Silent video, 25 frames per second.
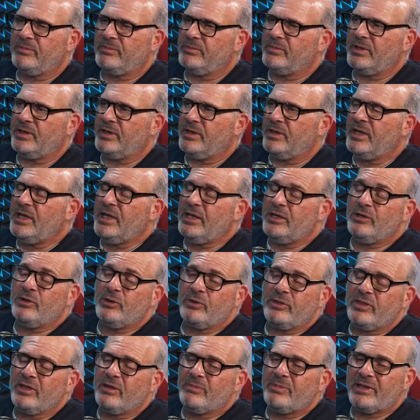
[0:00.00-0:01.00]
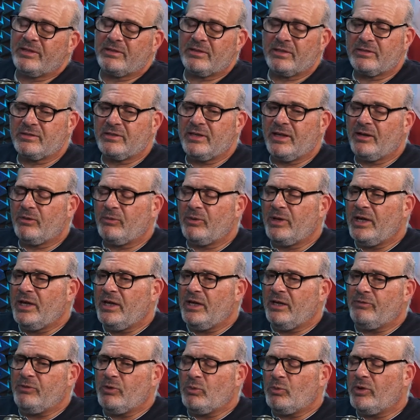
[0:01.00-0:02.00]
Yeah. You think about this now.
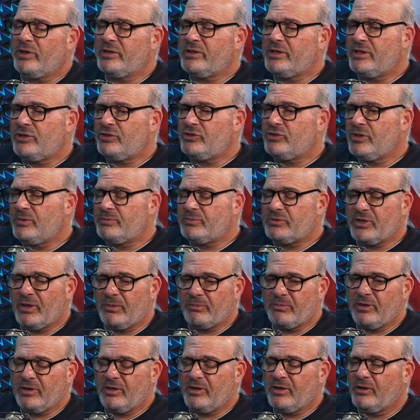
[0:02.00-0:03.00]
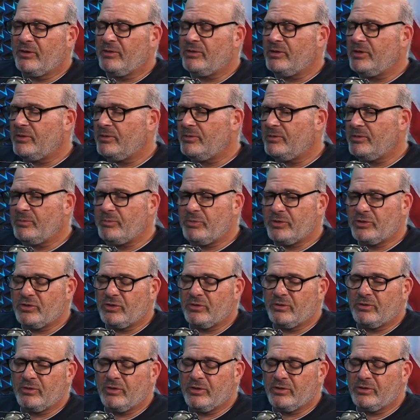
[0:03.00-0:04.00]
If you wanted to ship something here, you put your
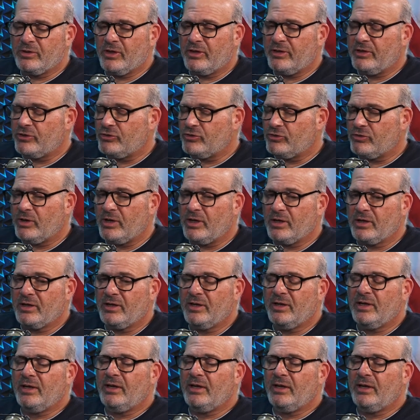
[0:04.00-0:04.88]
goods on a truck.